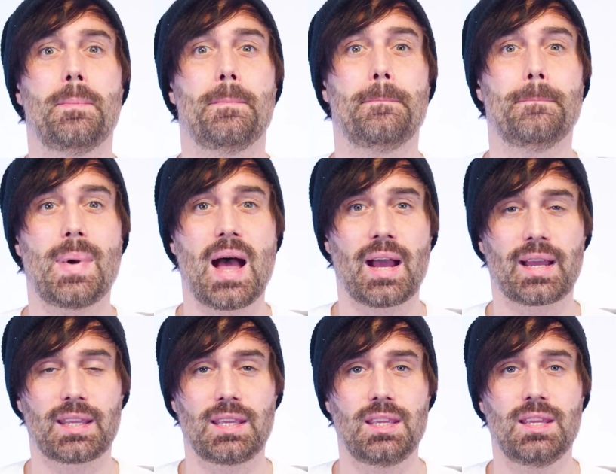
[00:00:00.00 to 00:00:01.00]

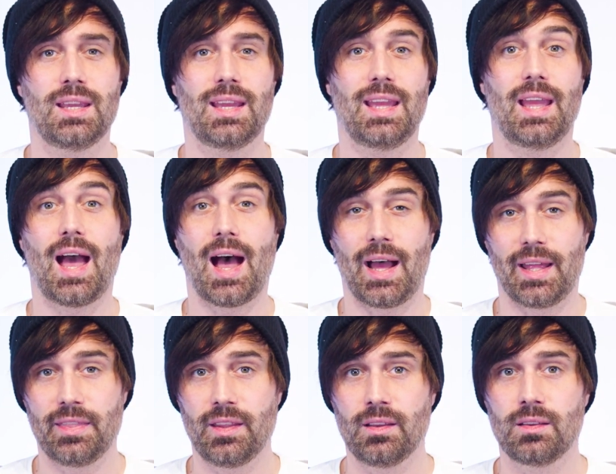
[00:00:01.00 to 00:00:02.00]
Marie et
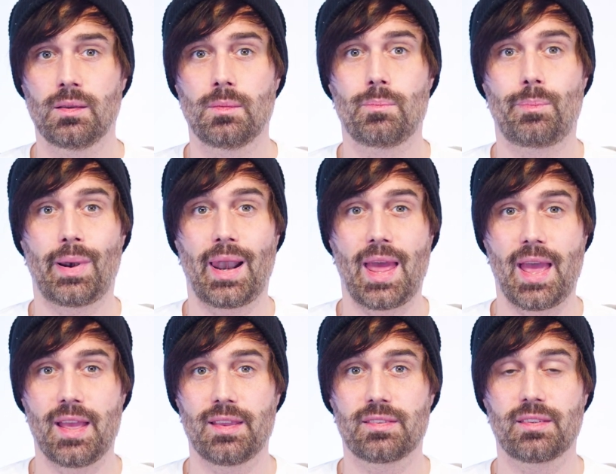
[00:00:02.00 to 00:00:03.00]
Anne
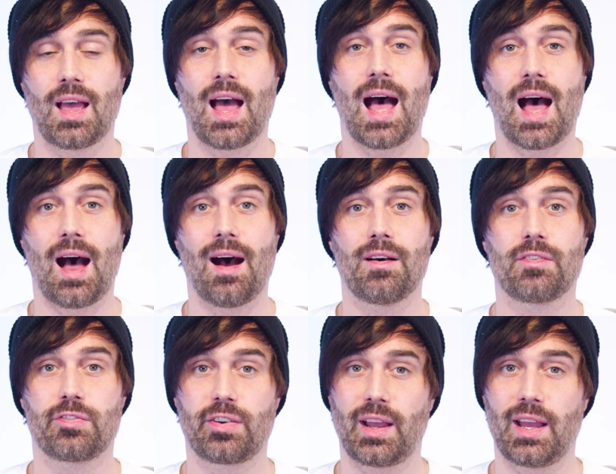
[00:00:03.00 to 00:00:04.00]
plaisent à
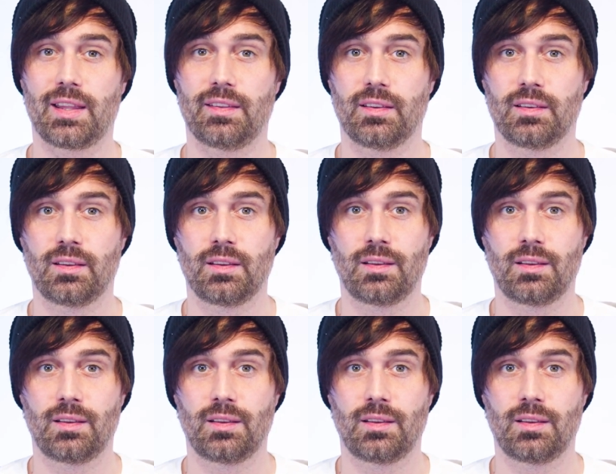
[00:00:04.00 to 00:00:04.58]
Fred.